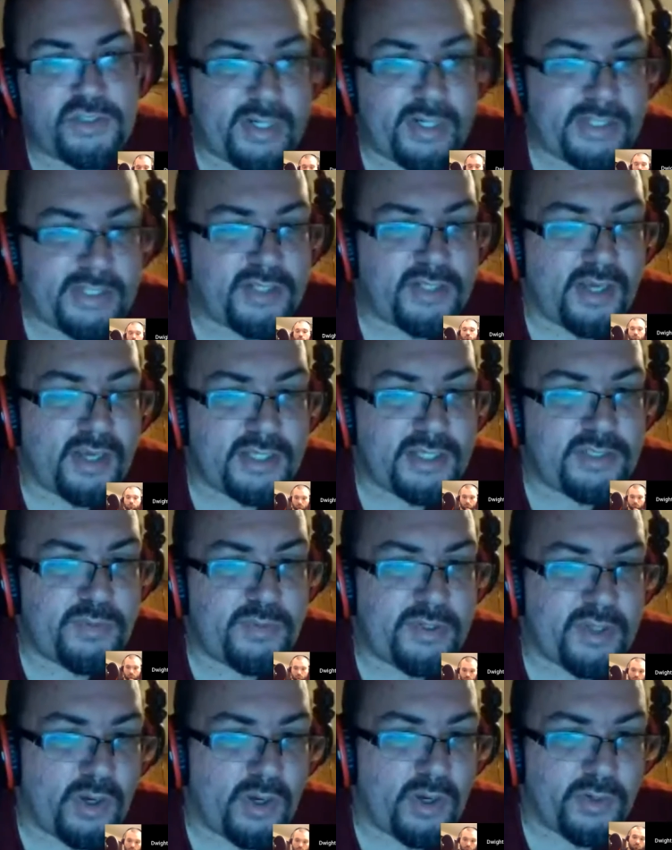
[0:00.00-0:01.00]
talks with
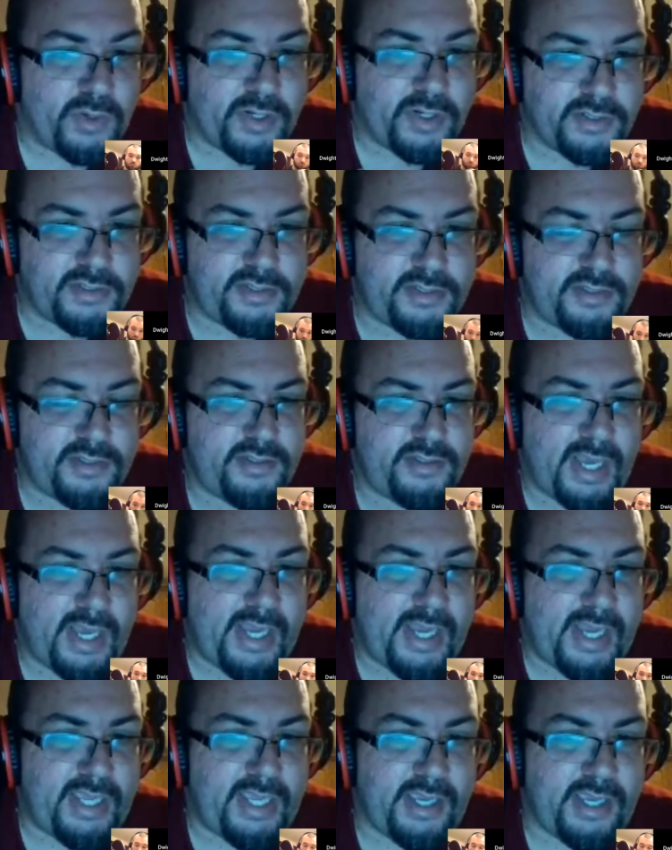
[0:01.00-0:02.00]
owners, i.e.